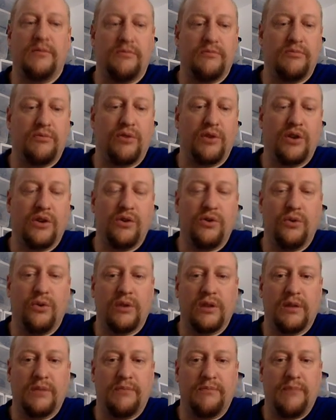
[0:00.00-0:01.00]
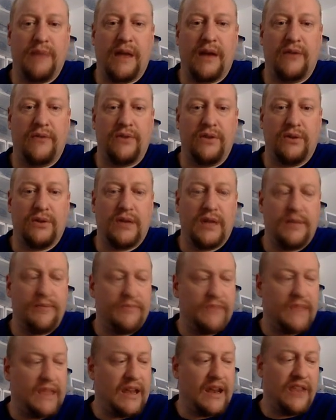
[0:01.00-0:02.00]
pretty cool in the battlefield,
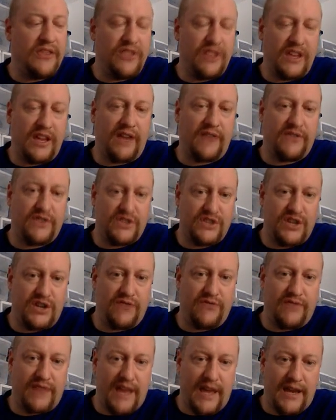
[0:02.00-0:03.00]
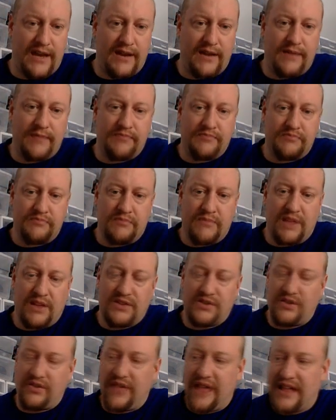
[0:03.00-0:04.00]
and I think I've achieved that.
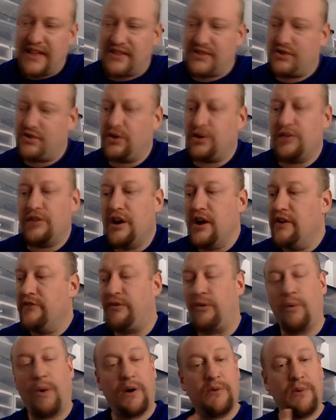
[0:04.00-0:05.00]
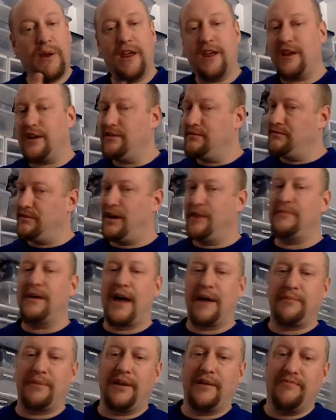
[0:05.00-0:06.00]
So that's good. For 1 week, I'm
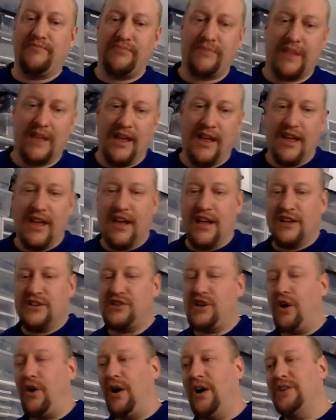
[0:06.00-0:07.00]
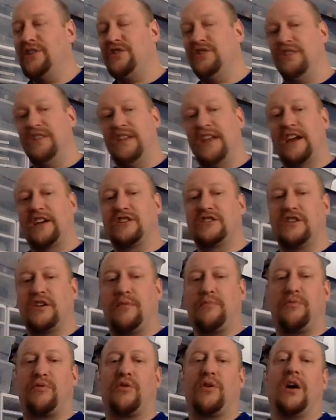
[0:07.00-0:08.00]
happy. So on to the
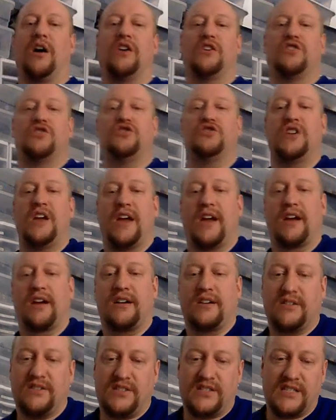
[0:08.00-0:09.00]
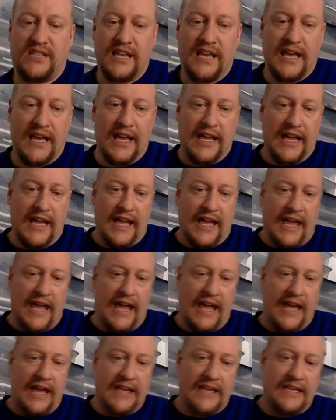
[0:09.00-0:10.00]
next projects,
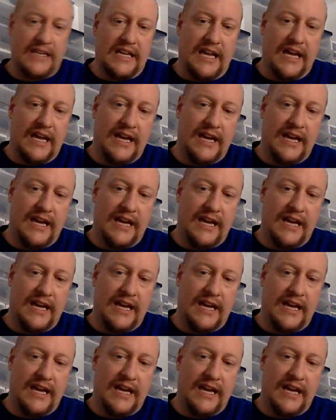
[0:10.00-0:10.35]
and